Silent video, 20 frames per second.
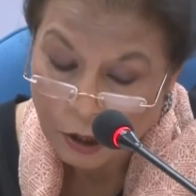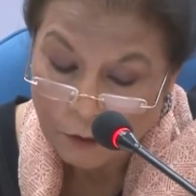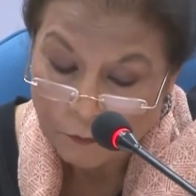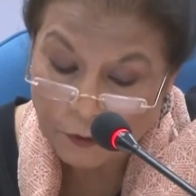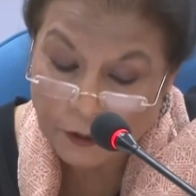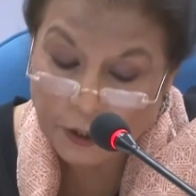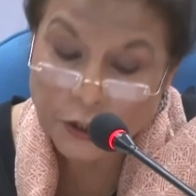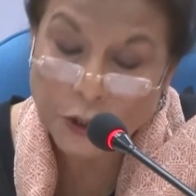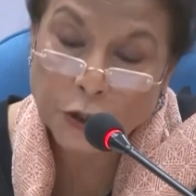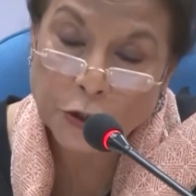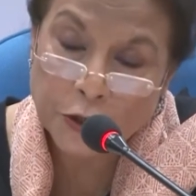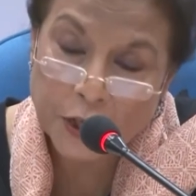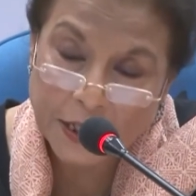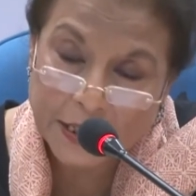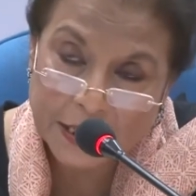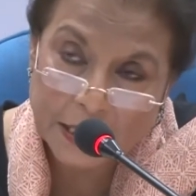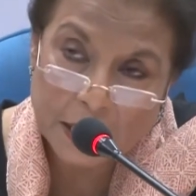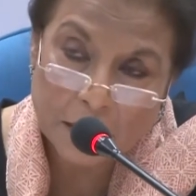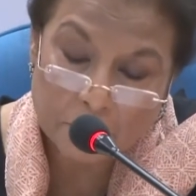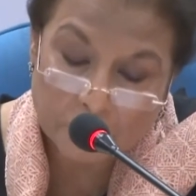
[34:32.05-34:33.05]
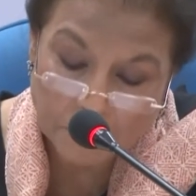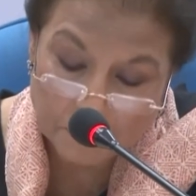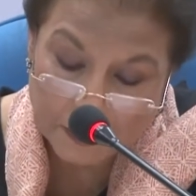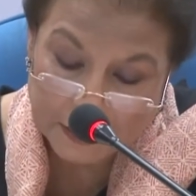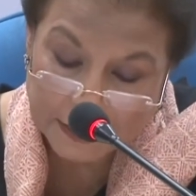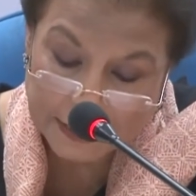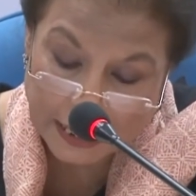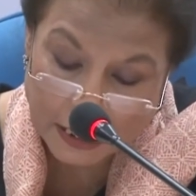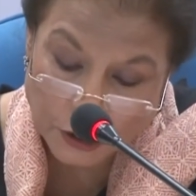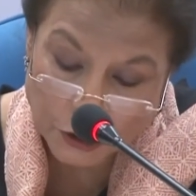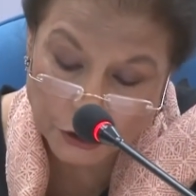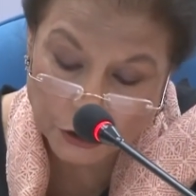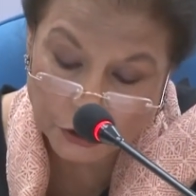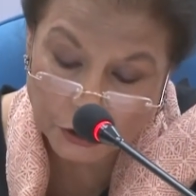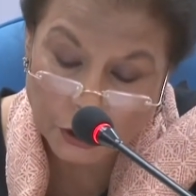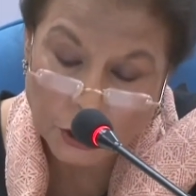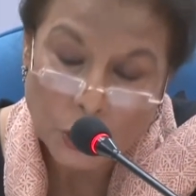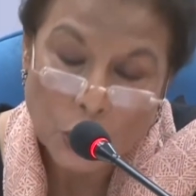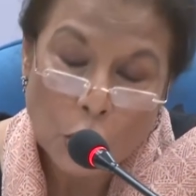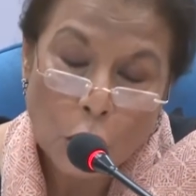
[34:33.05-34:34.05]
for the strict
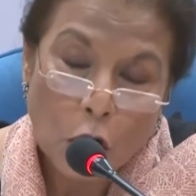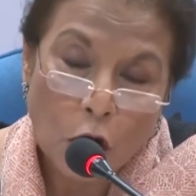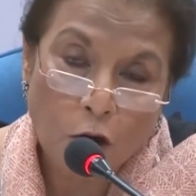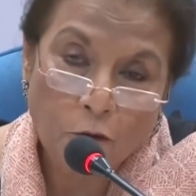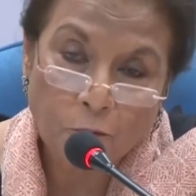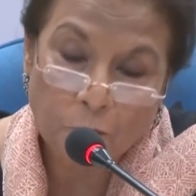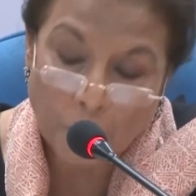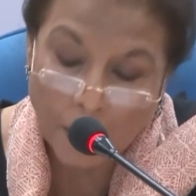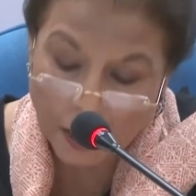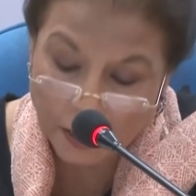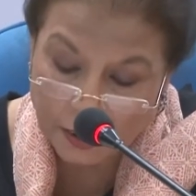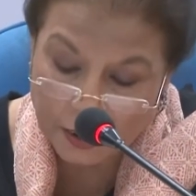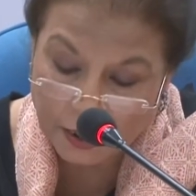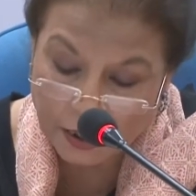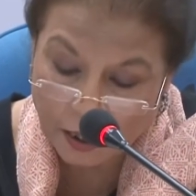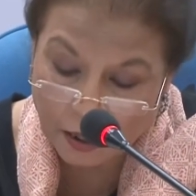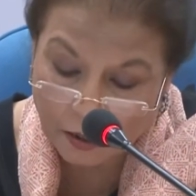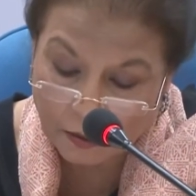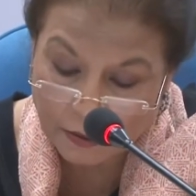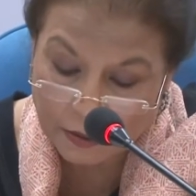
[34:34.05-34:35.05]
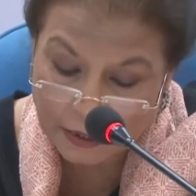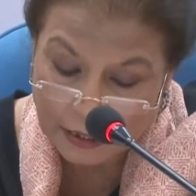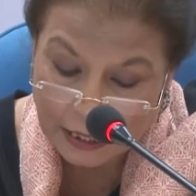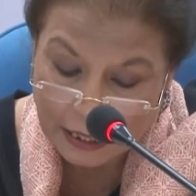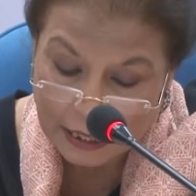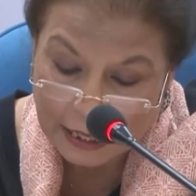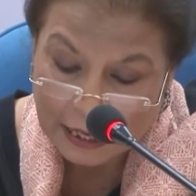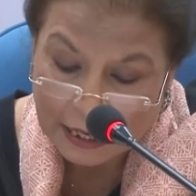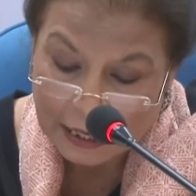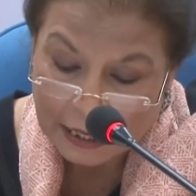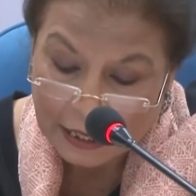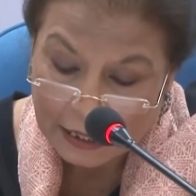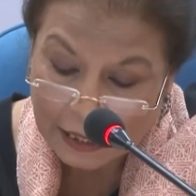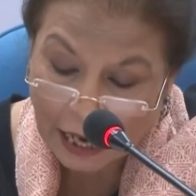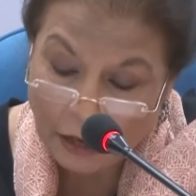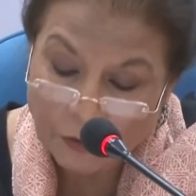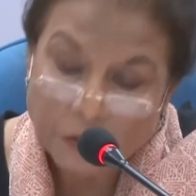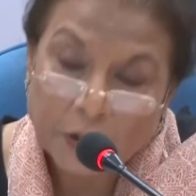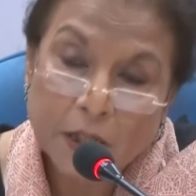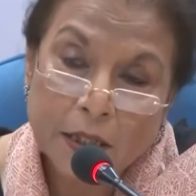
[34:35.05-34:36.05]
implementation of Pakistan's
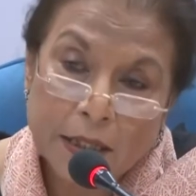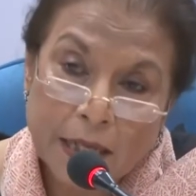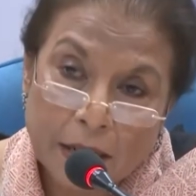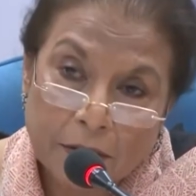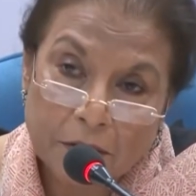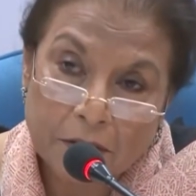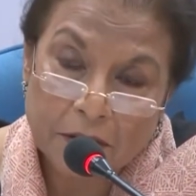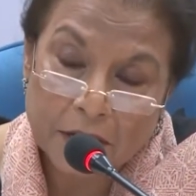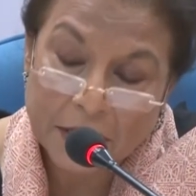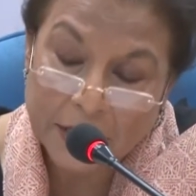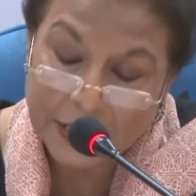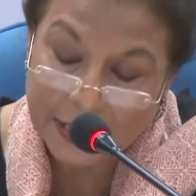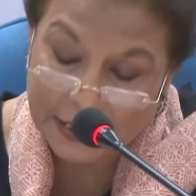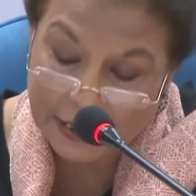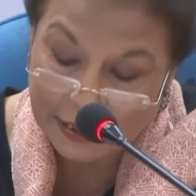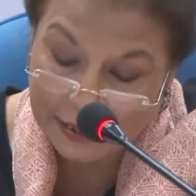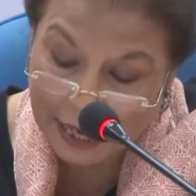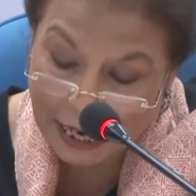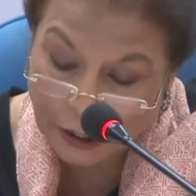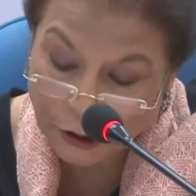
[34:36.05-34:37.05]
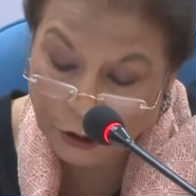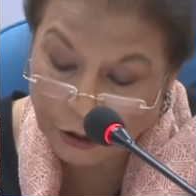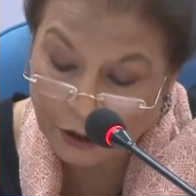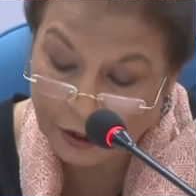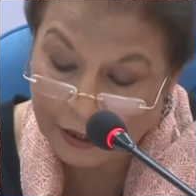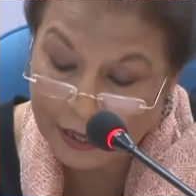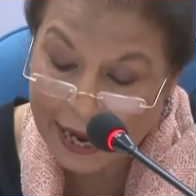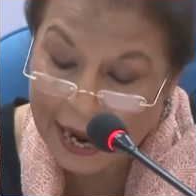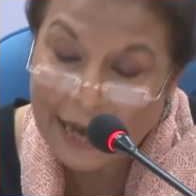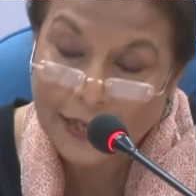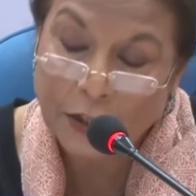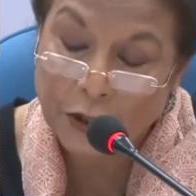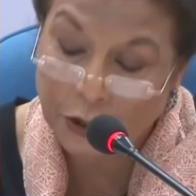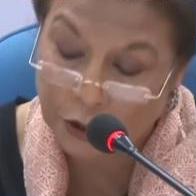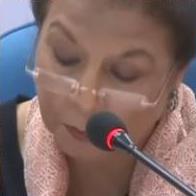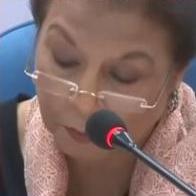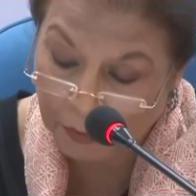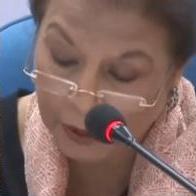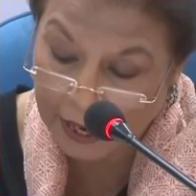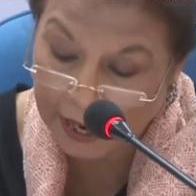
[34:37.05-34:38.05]
counter-terrorist national
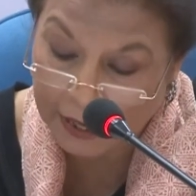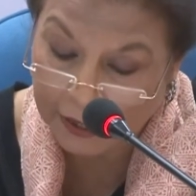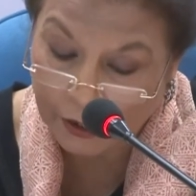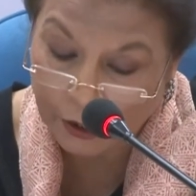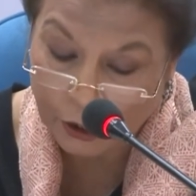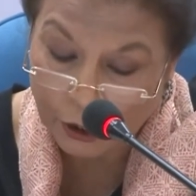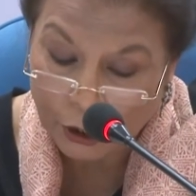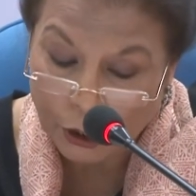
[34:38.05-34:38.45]
action plan